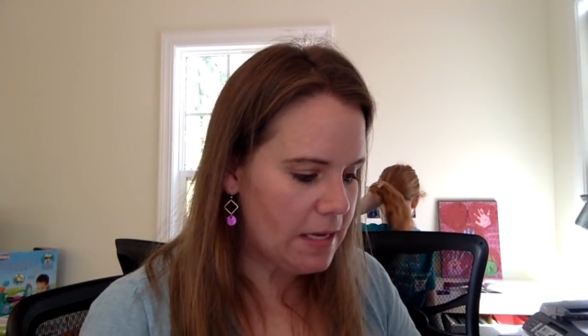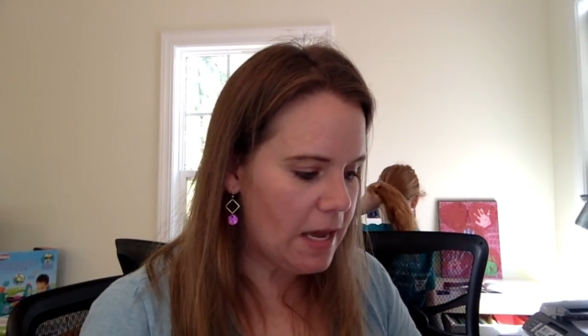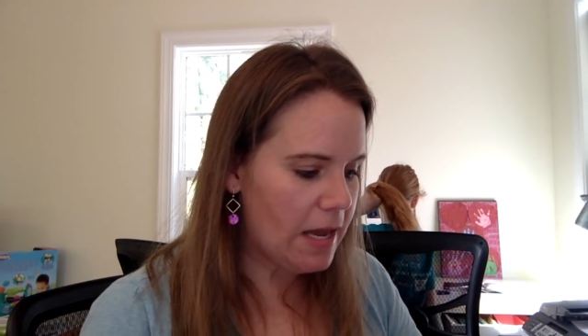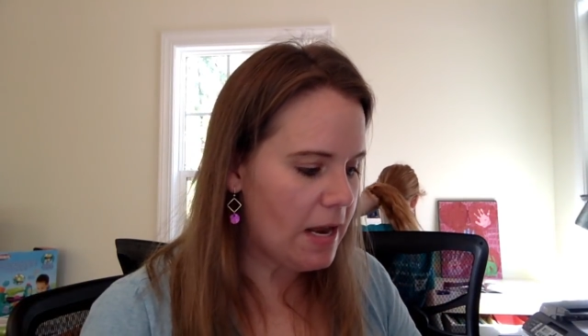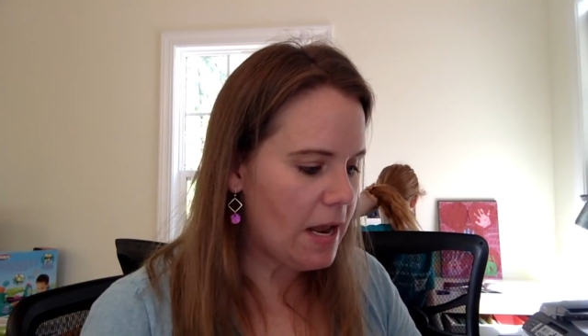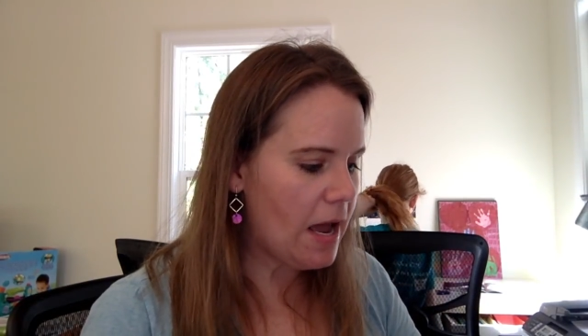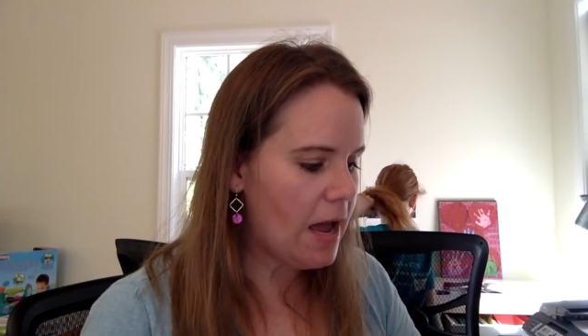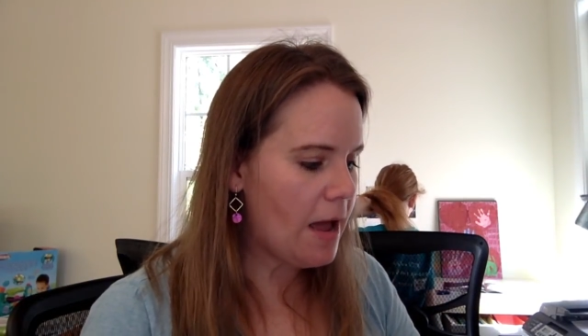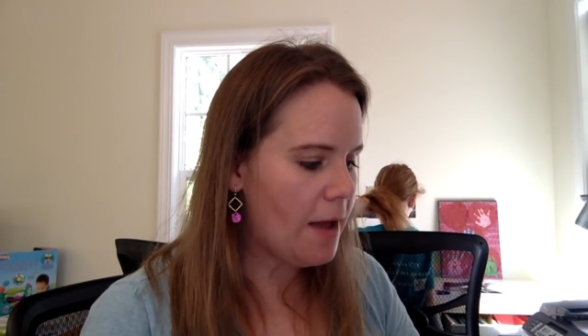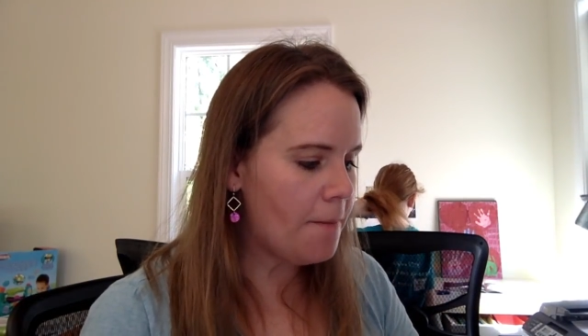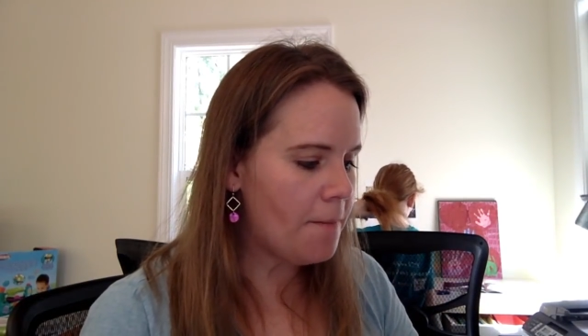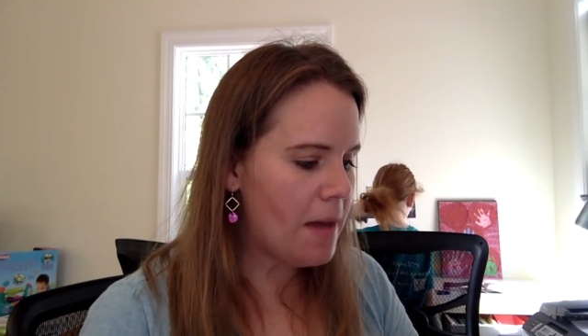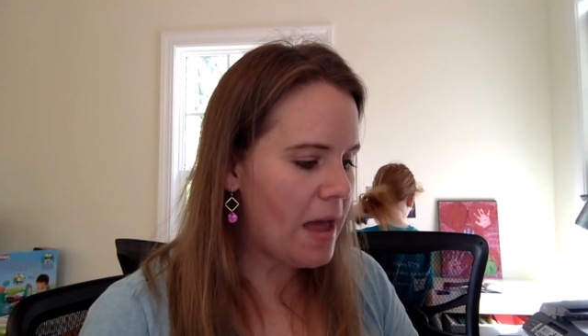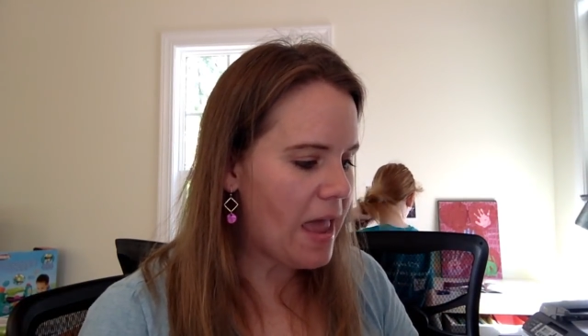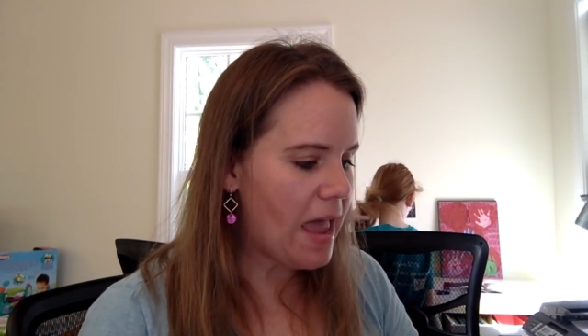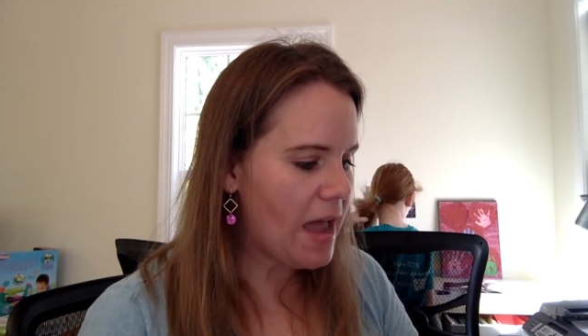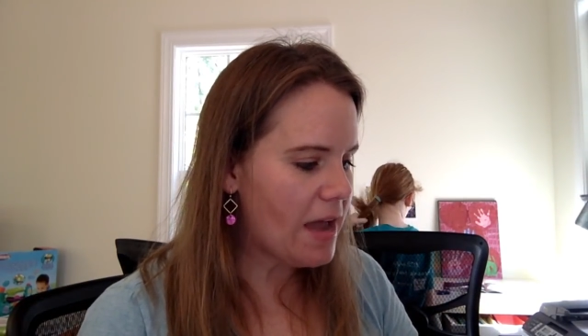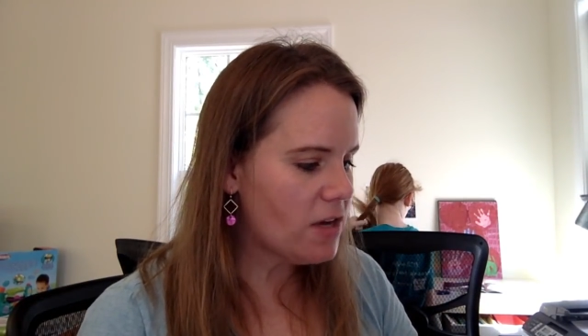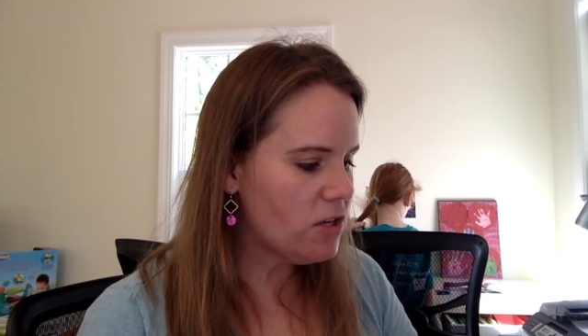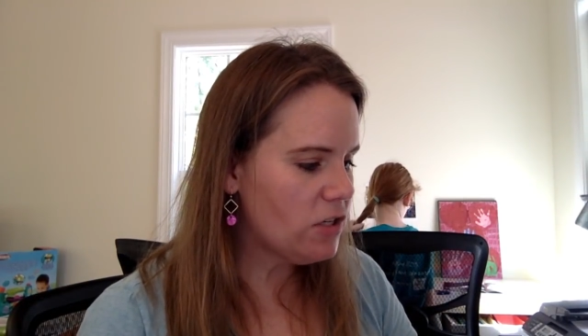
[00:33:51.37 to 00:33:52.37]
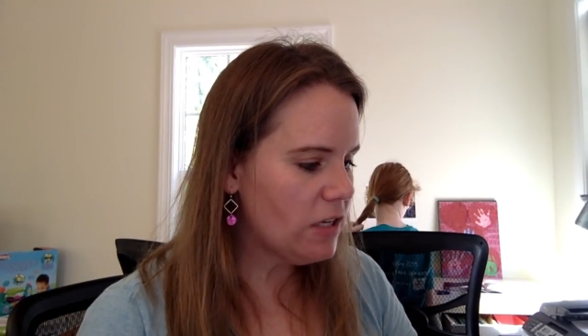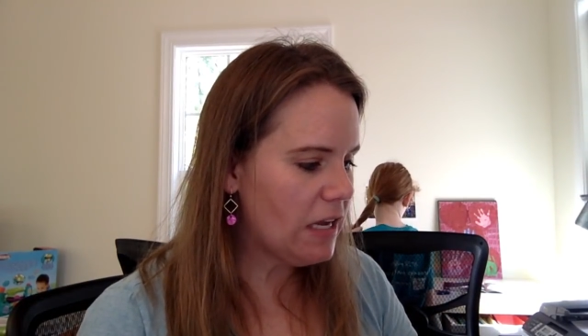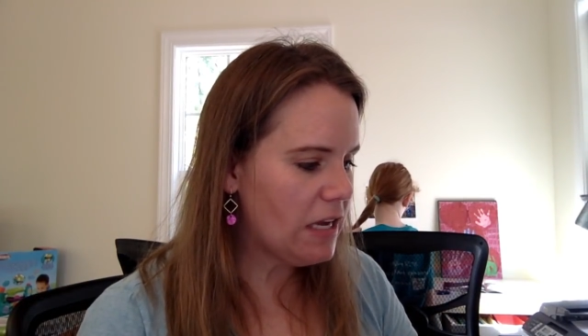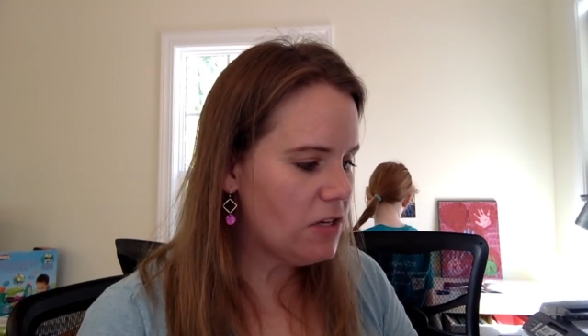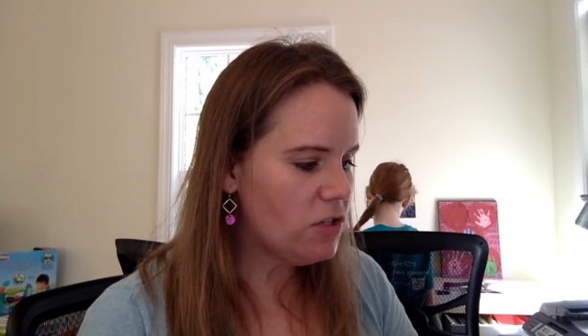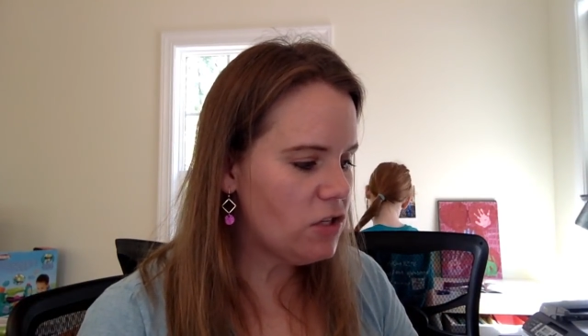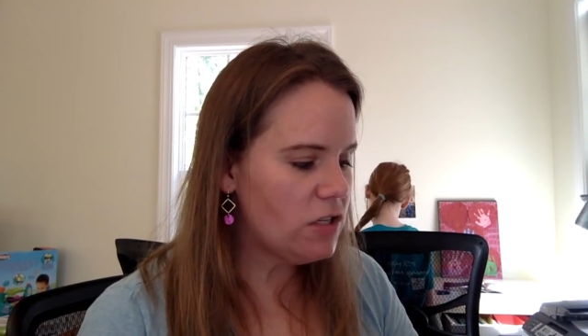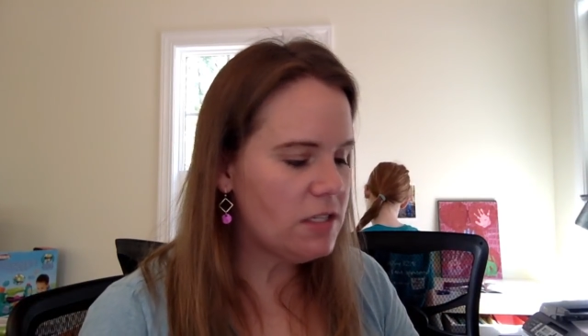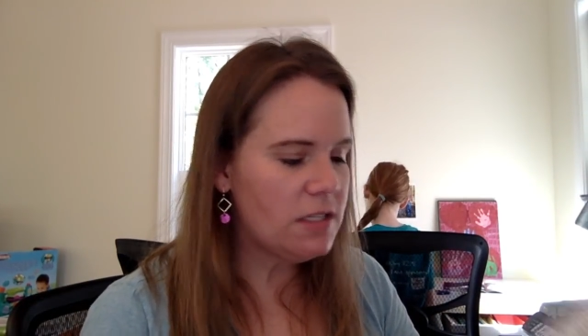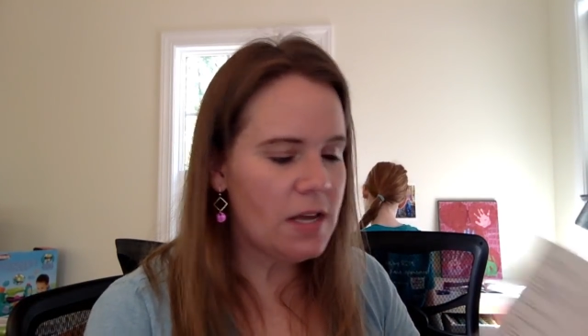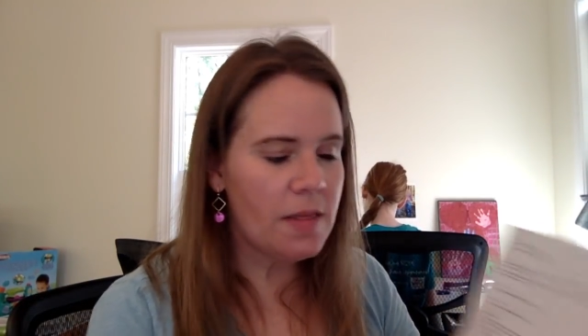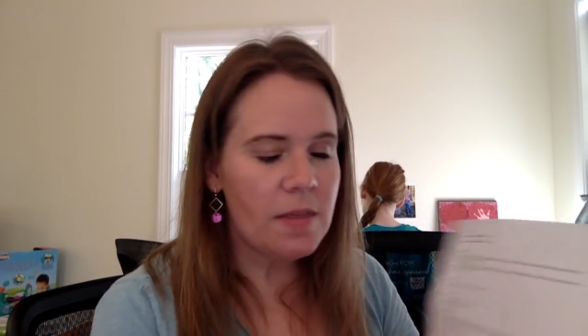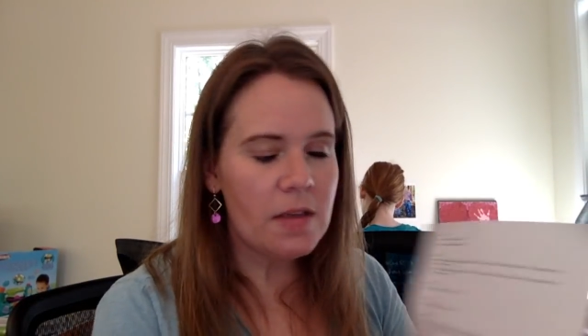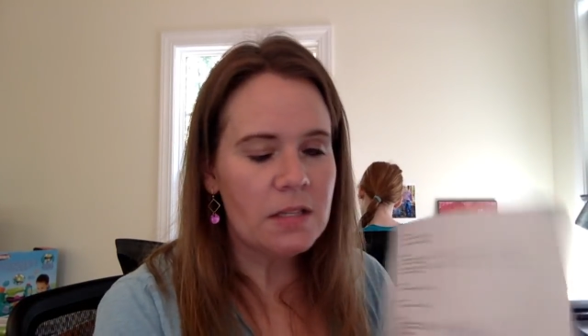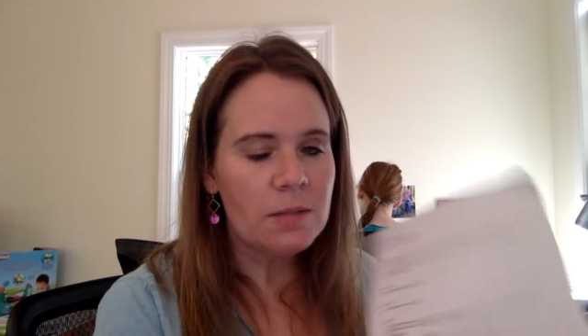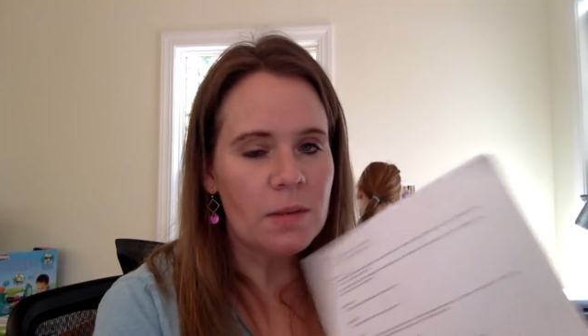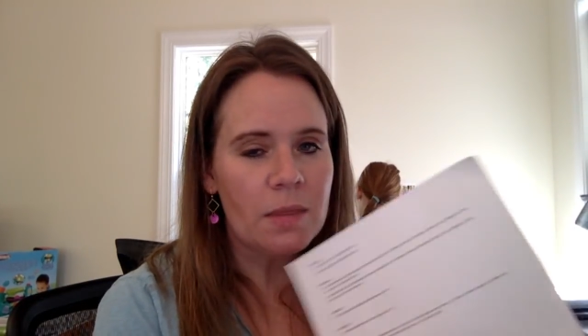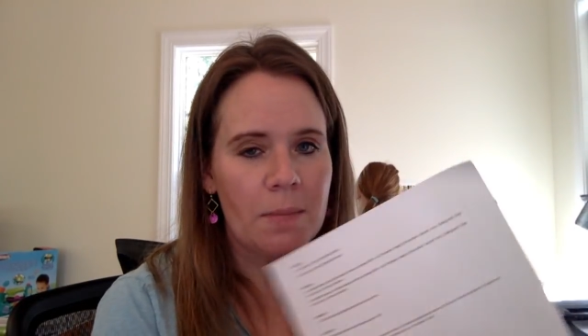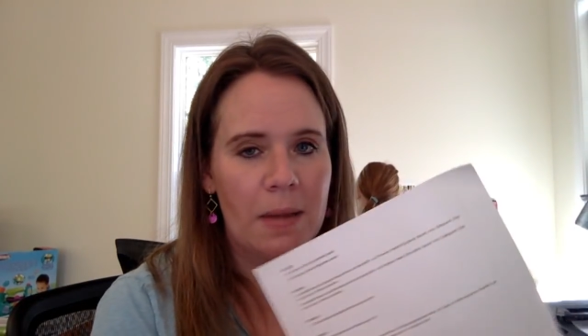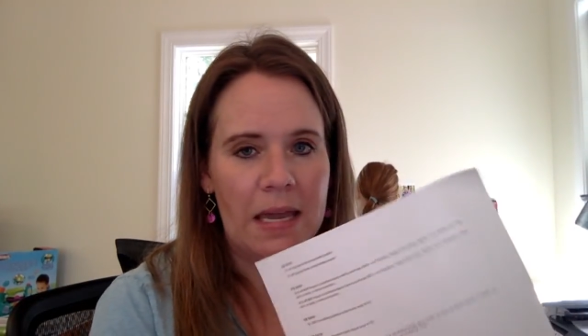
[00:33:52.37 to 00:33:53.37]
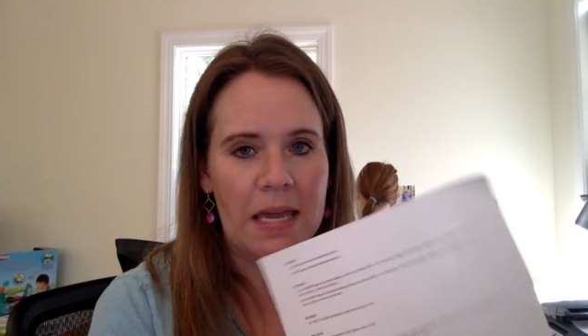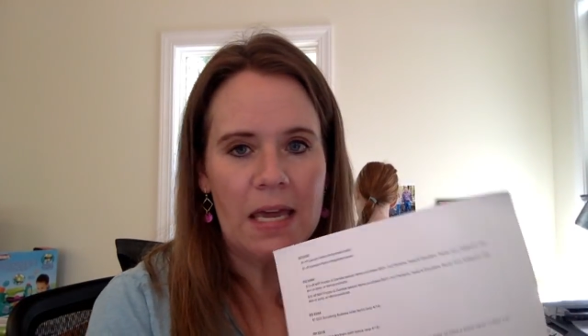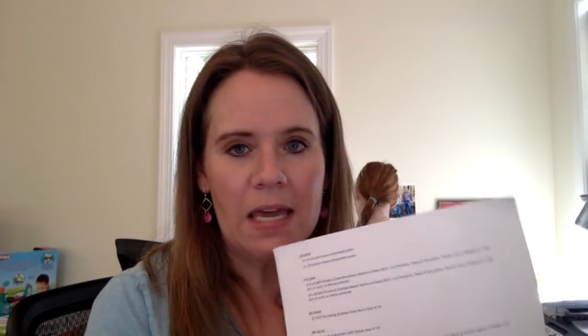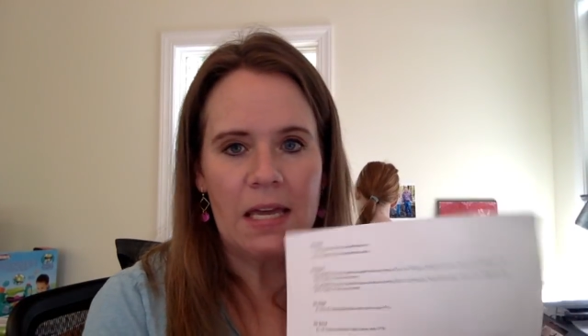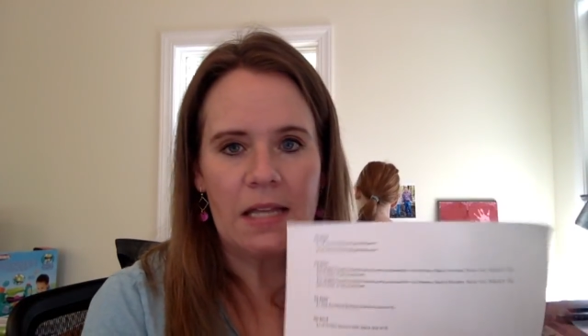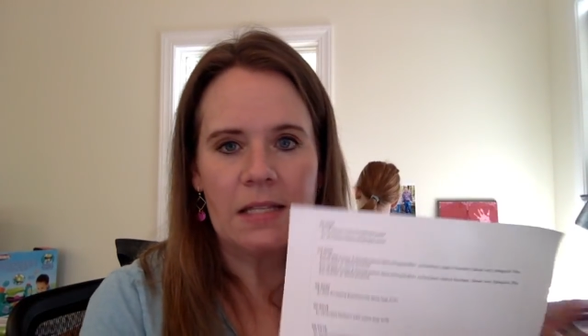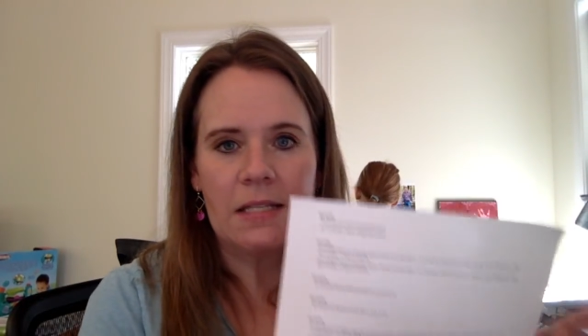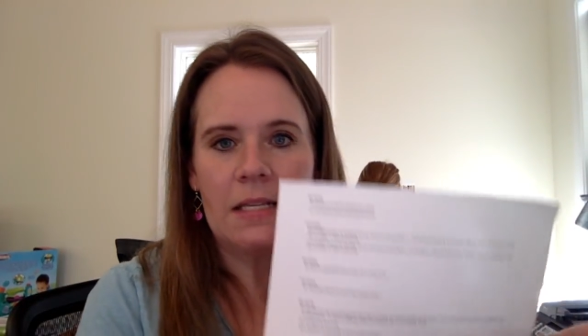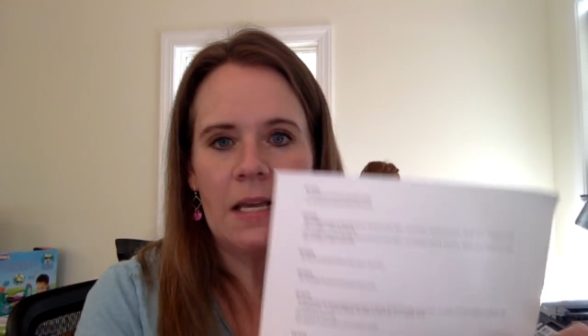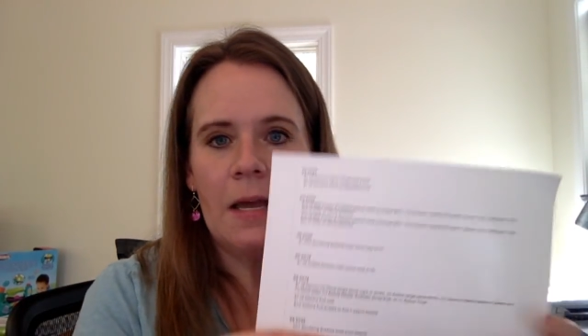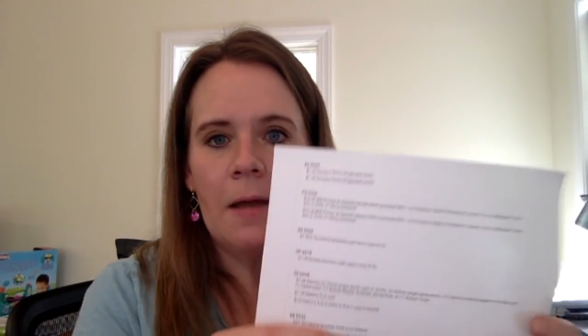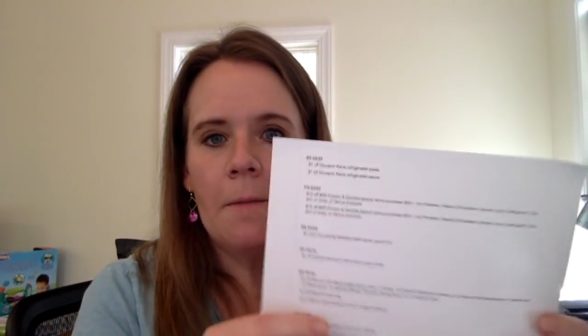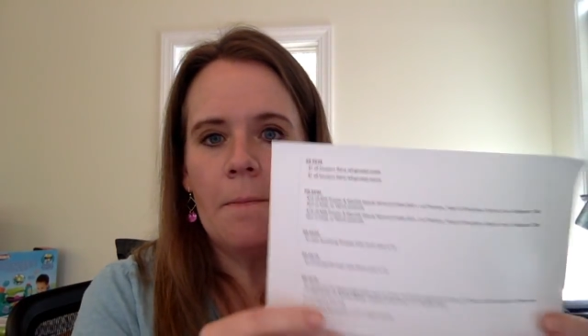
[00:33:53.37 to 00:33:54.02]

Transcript: and um, I actually had just done this with my kids,